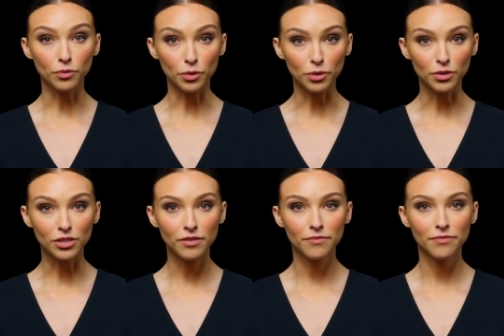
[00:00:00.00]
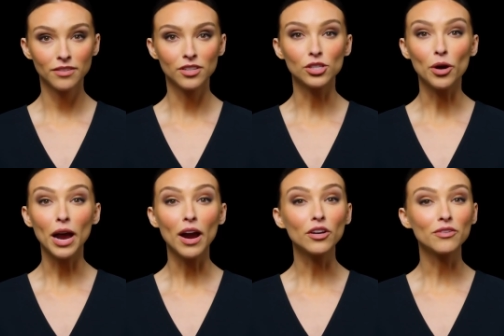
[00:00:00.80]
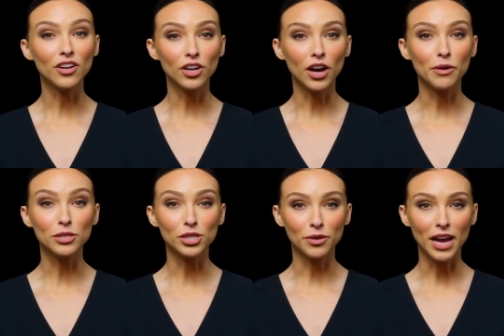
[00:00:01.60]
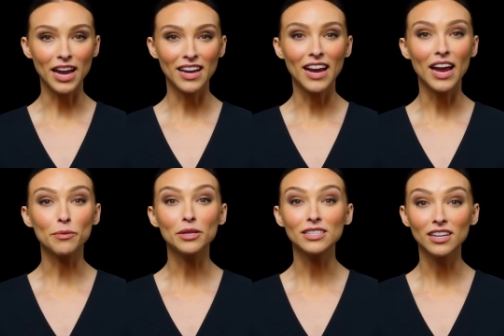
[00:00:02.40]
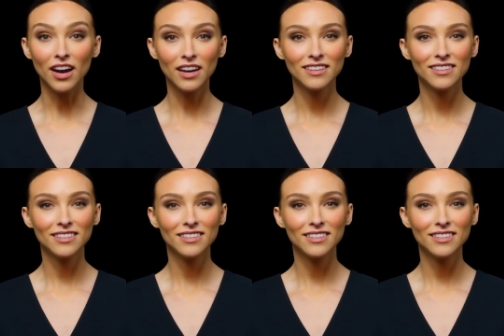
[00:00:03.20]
rules. So, how do you figure out what's okay and what's not?